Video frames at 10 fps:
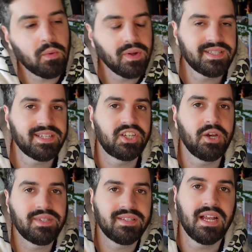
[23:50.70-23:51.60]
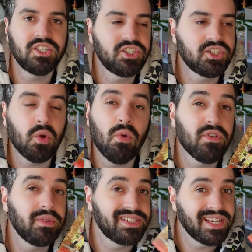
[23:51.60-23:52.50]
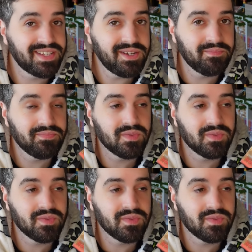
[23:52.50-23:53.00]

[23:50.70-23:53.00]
162 is essentially just going through the desert.